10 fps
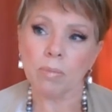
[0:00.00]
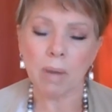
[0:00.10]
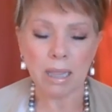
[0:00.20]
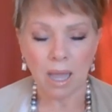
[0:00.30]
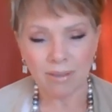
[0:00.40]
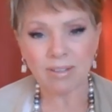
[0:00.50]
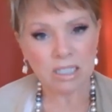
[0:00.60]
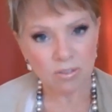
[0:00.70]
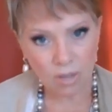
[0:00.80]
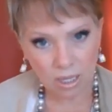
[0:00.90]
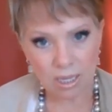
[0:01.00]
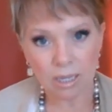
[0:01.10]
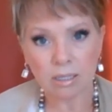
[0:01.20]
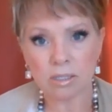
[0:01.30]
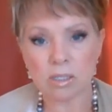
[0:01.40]
my life is
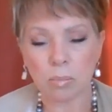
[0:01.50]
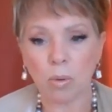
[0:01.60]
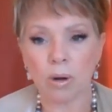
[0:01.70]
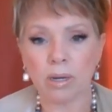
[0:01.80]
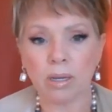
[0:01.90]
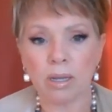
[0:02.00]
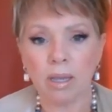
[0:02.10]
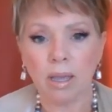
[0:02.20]
fully supported,